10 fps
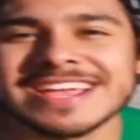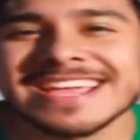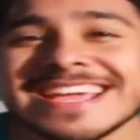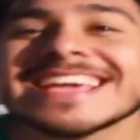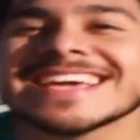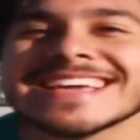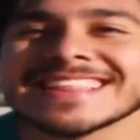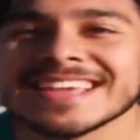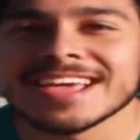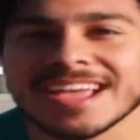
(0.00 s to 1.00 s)
more,
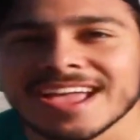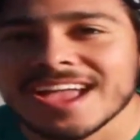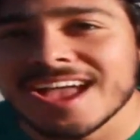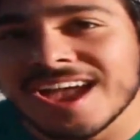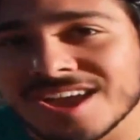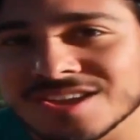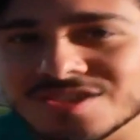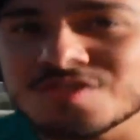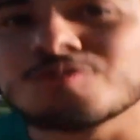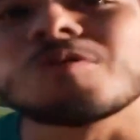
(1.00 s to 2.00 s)
because there were moments where it
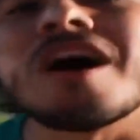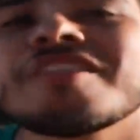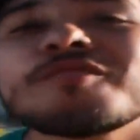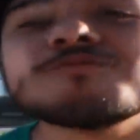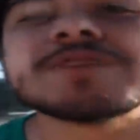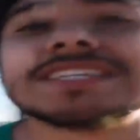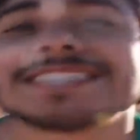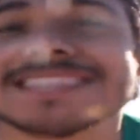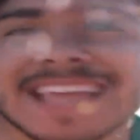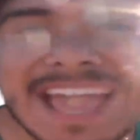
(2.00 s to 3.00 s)
just kind of looked like
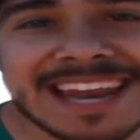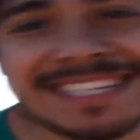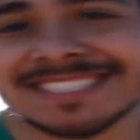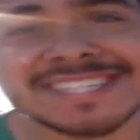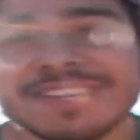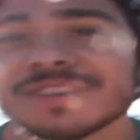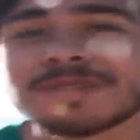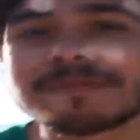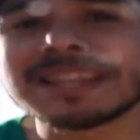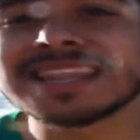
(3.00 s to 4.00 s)
it
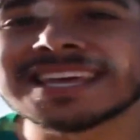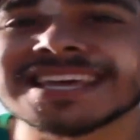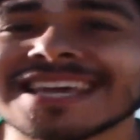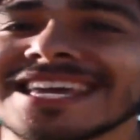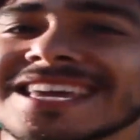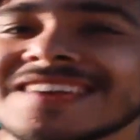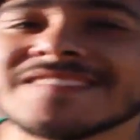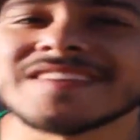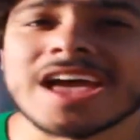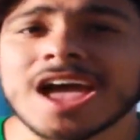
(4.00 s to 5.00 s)
looked spur of the
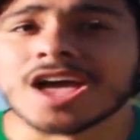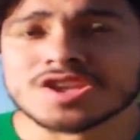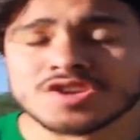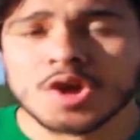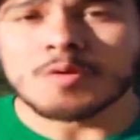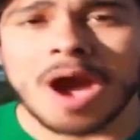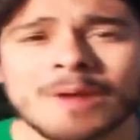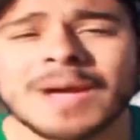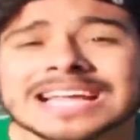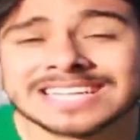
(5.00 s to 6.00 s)
moment in a way
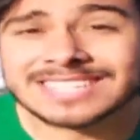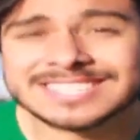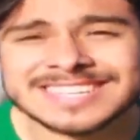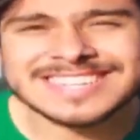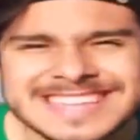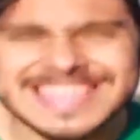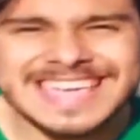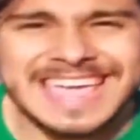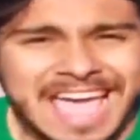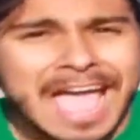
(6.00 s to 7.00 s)
that wasn't
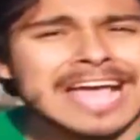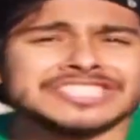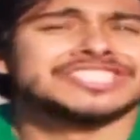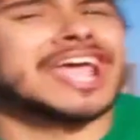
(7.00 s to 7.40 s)
always